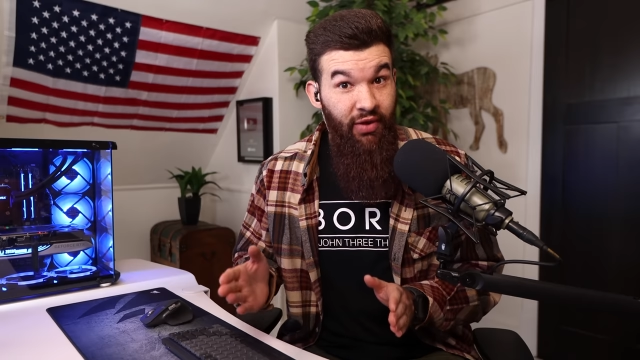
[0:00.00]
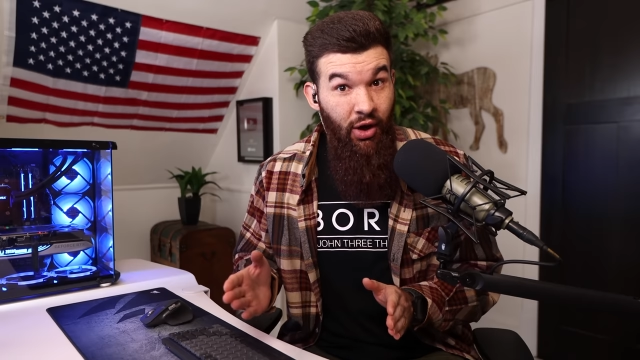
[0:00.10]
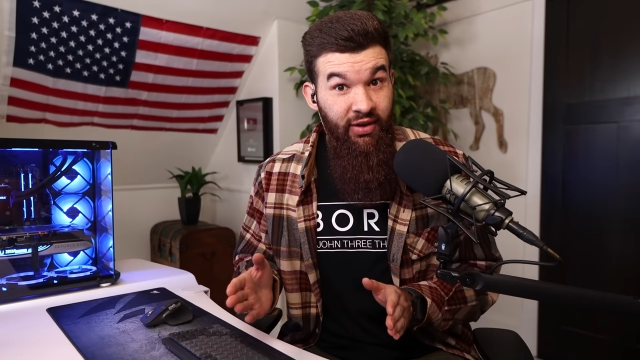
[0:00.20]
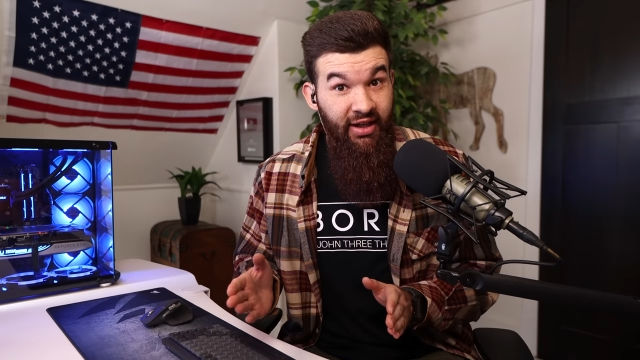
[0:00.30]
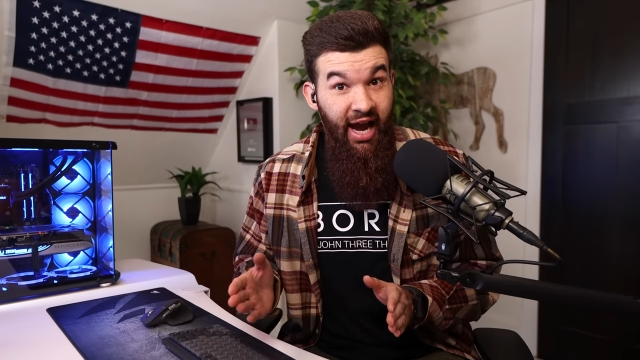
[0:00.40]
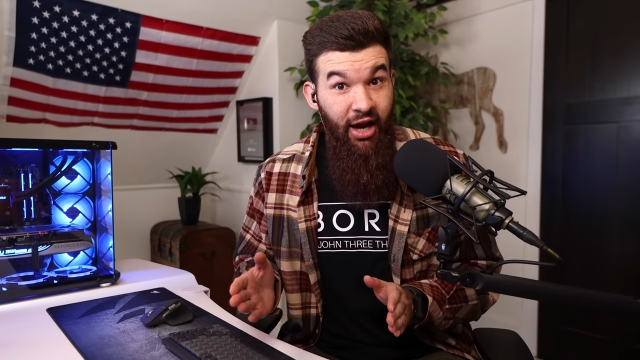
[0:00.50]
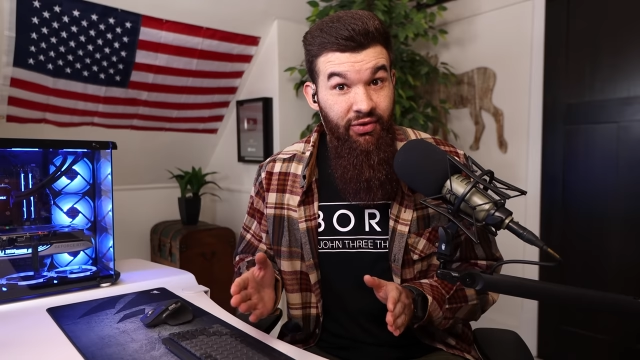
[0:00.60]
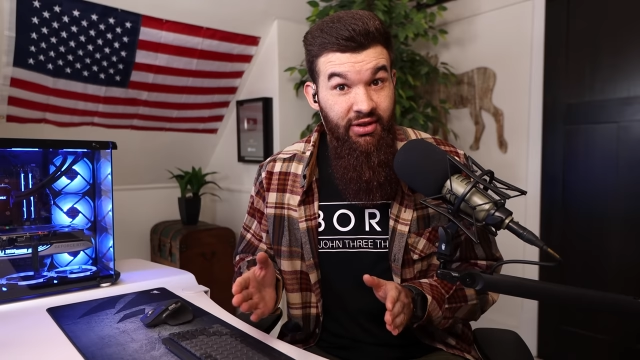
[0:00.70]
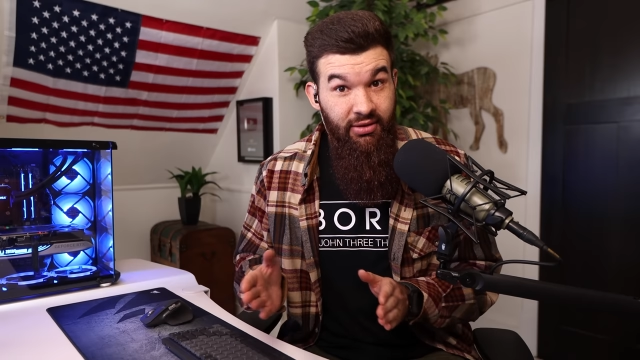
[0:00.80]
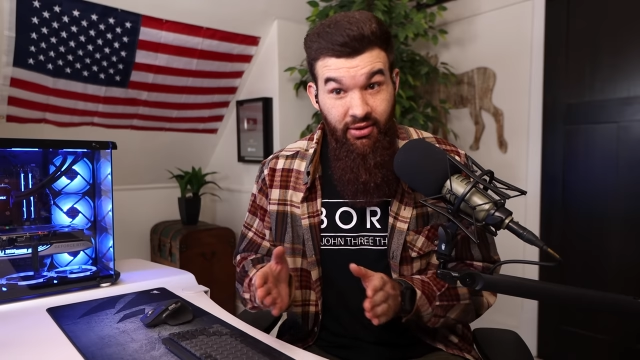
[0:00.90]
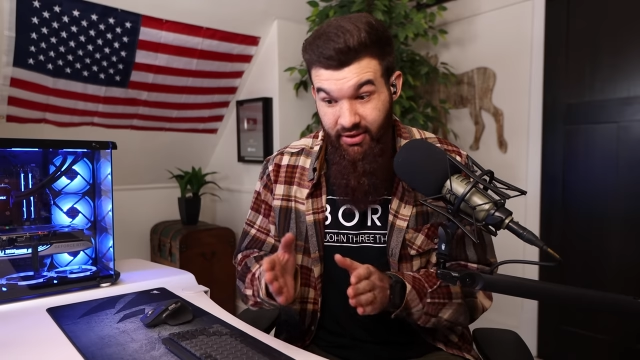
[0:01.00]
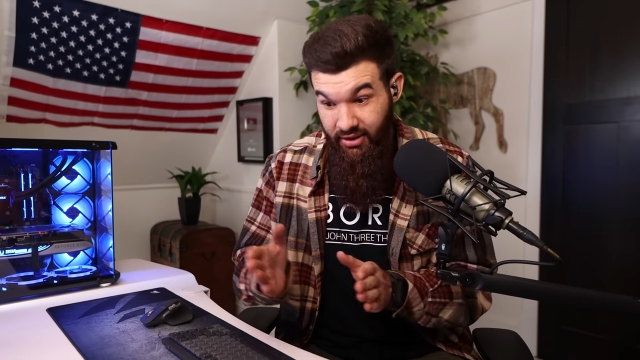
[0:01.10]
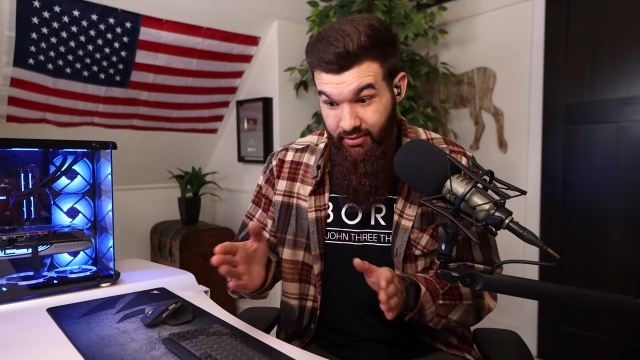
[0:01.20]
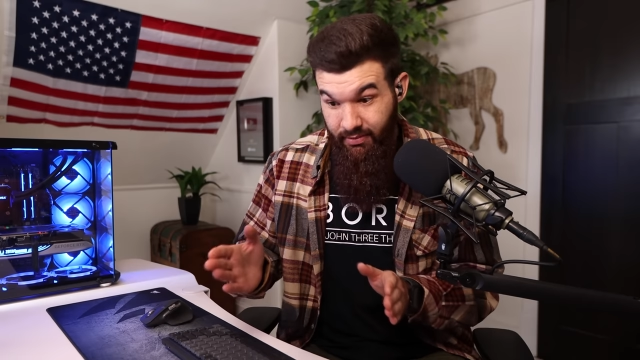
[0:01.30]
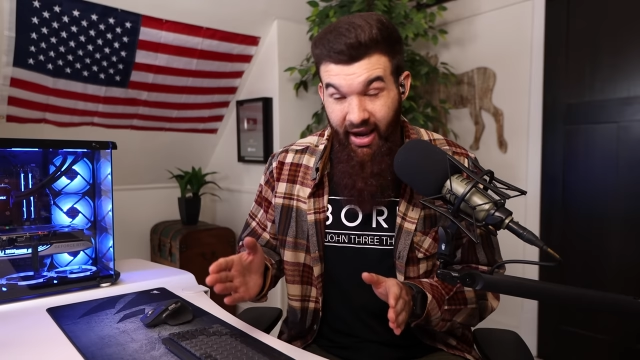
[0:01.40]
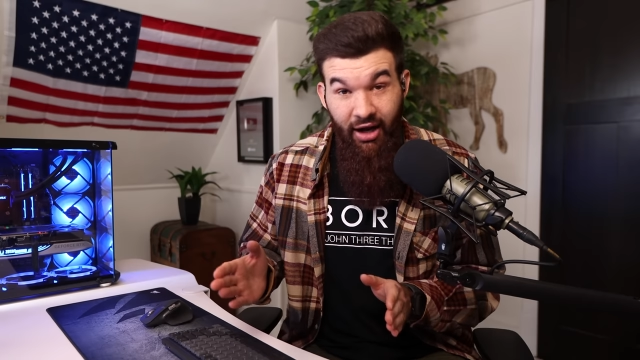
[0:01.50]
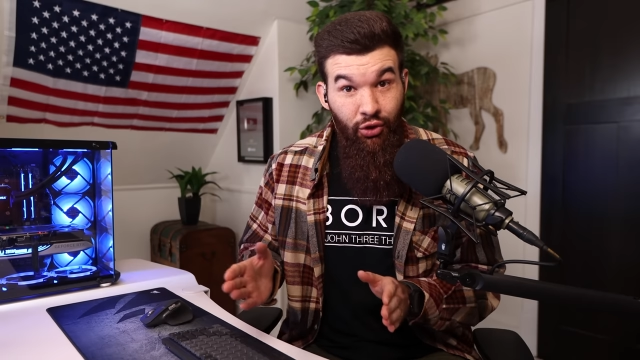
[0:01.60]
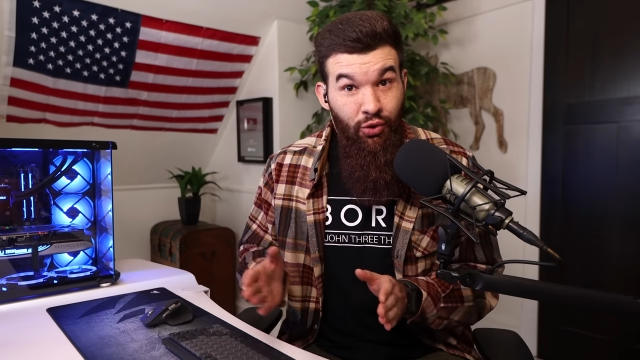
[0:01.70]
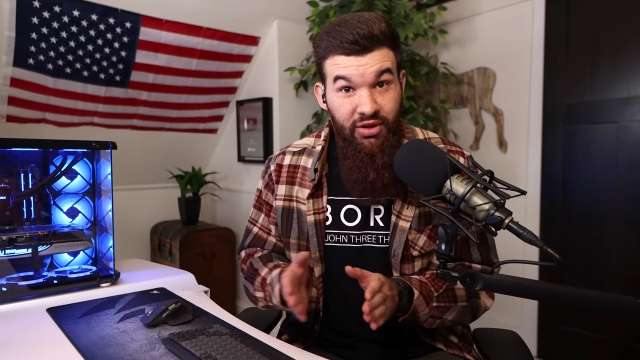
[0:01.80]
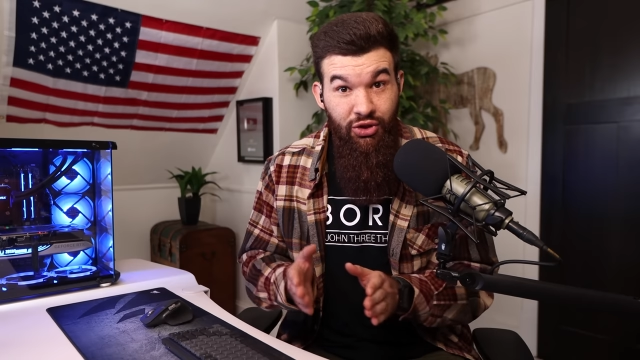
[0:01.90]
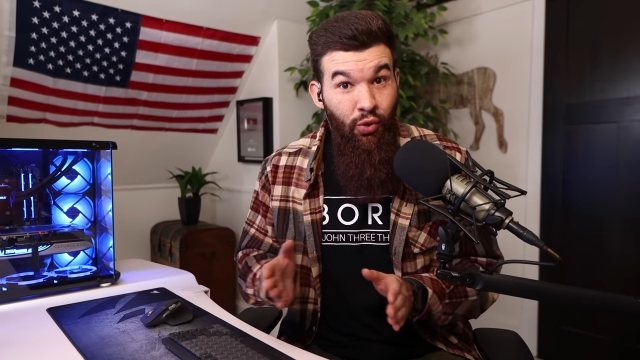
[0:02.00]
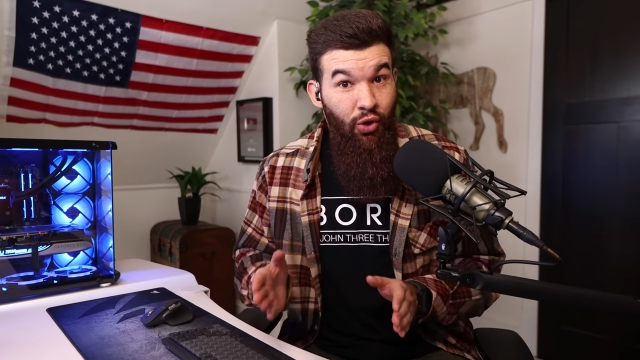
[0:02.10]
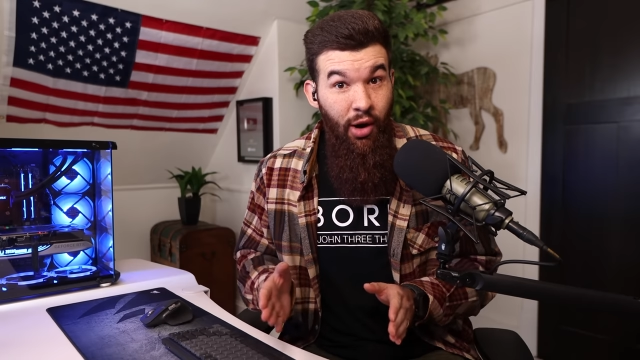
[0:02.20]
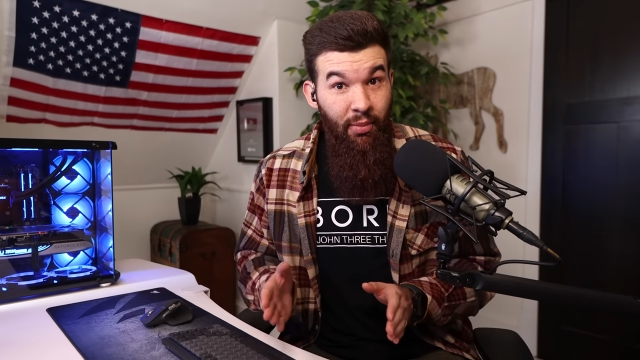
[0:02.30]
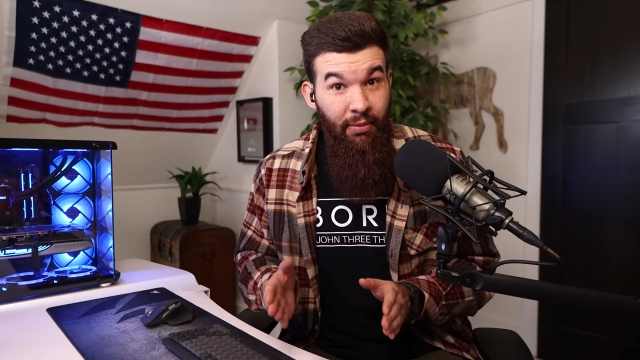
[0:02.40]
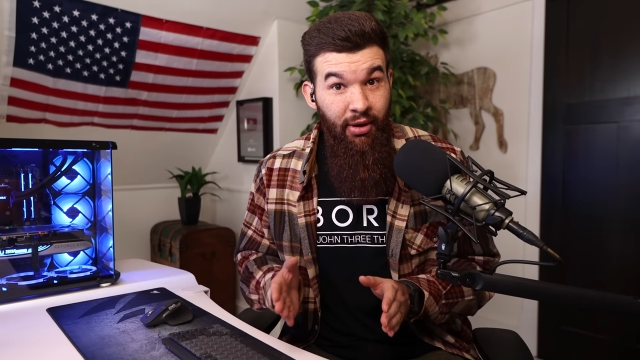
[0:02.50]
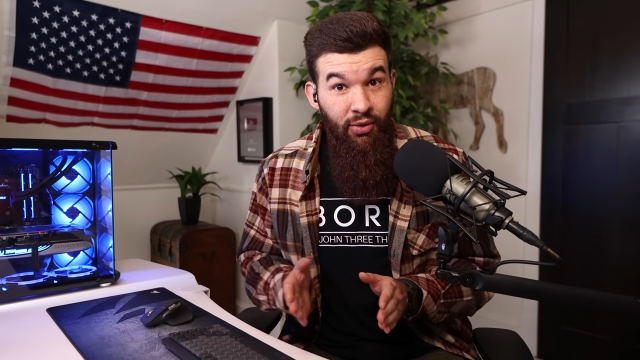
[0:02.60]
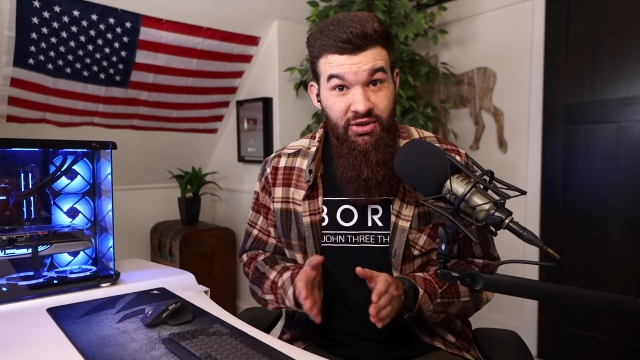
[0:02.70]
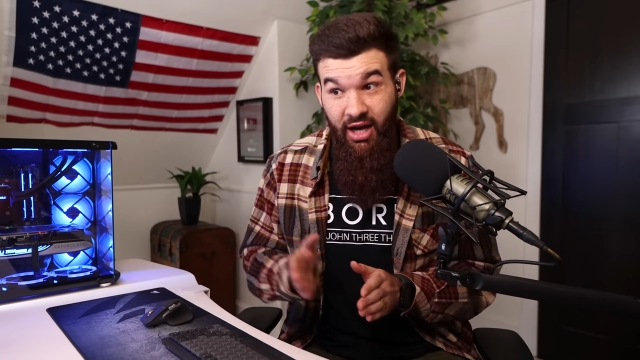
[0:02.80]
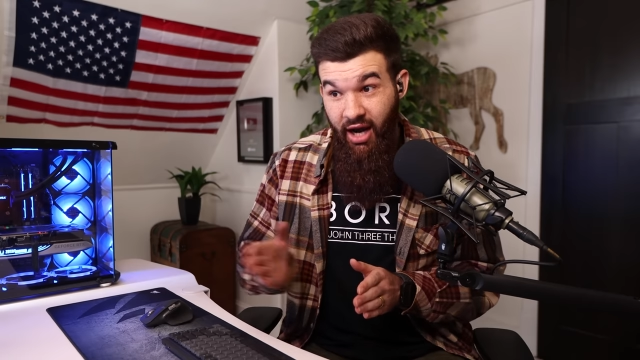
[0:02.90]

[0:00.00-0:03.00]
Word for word: the only guy on the on the panel who was cool, calm, composed,